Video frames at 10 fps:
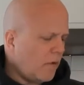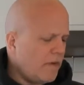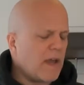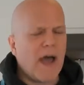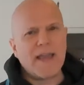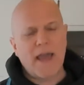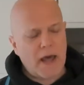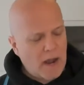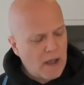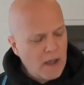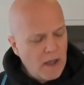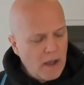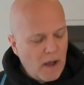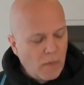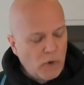Finca Angera,
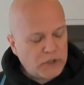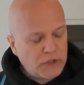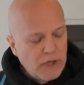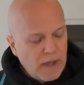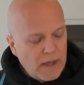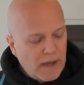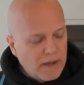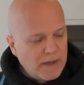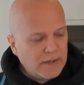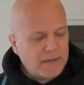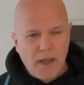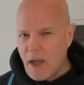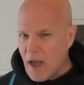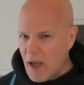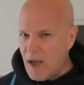which is
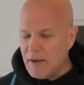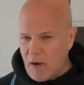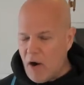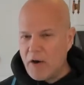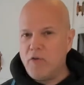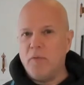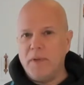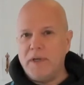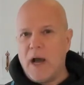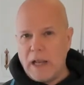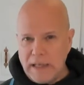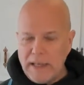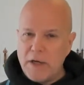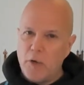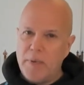arguably a
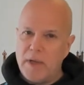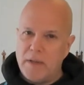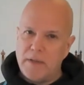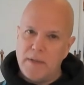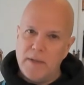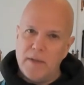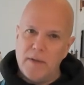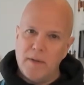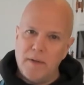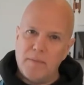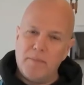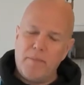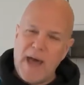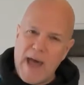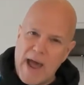little bit
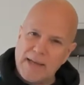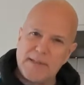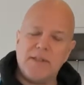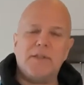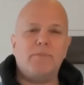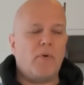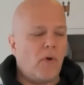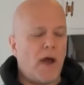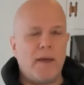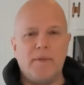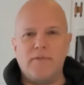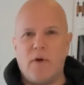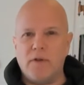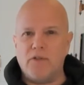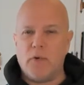past its prime as
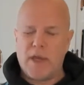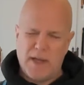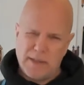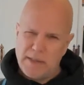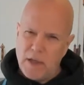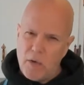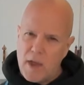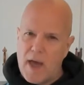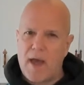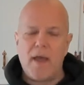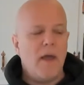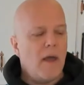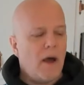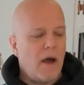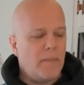far as drinking. It's still okay,
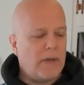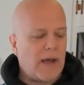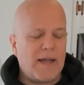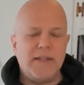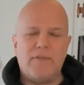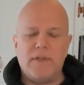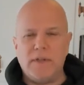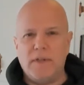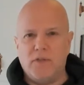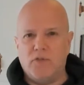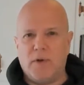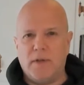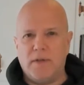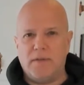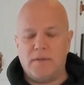but I definitely need to
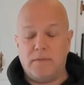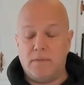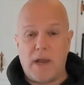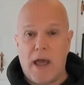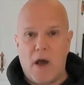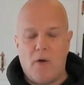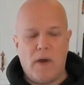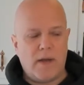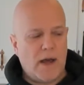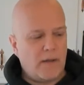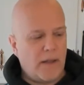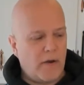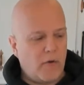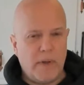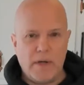drink this now and not
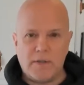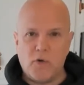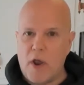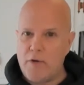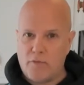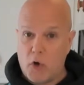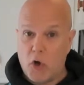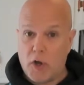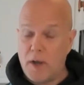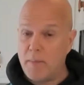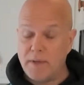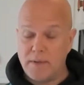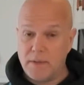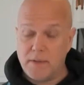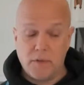later, but it's great for cooking
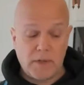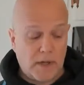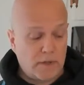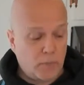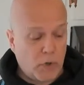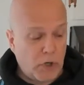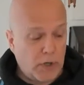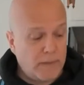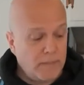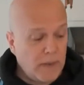because it still tastes pretty good.